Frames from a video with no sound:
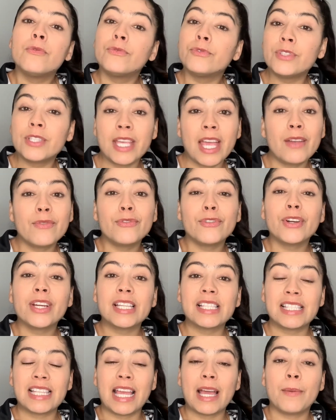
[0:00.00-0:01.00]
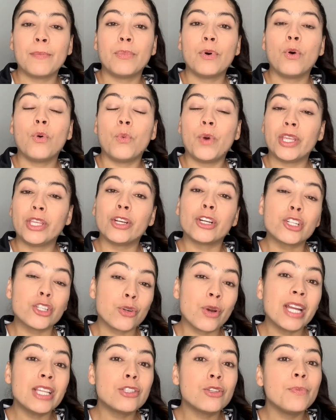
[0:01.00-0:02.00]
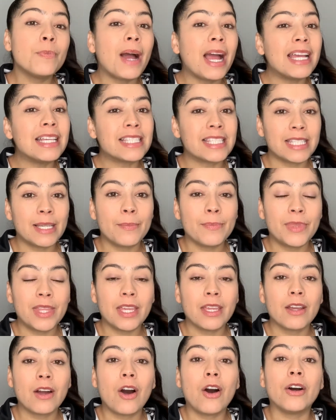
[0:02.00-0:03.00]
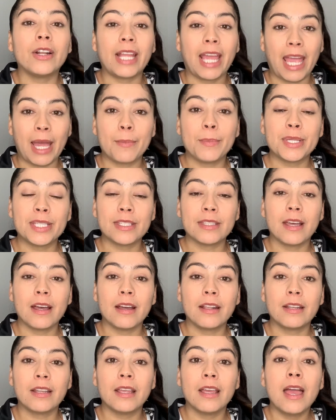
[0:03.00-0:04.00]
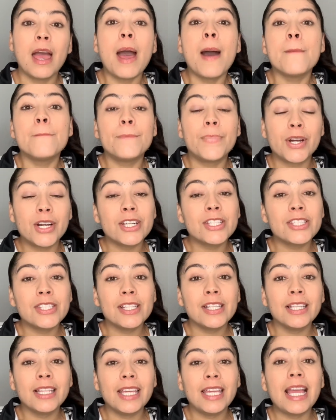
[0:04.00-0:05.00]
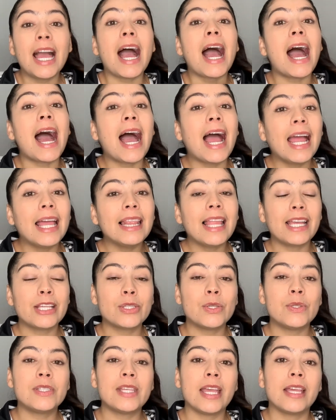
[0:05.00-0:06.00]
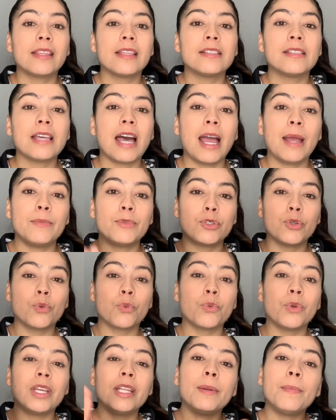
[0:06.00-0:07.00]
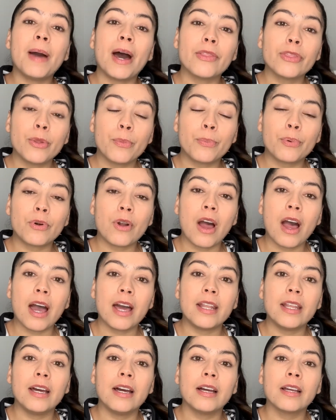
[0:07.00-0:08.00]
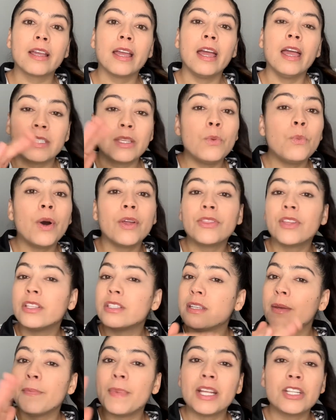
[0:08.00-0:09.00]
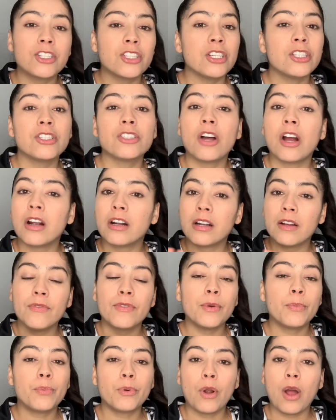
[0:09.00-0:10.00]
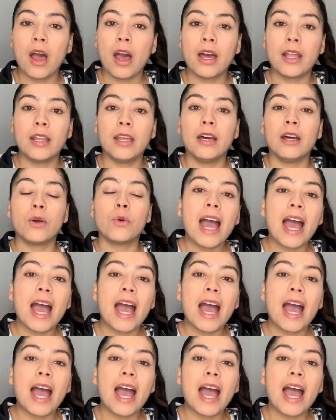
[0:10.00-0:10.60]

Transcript: Take, for example, when you're trying to buy something on Amazon. Personally, I like to take the time to read about the product, see what the dimensions are of the product.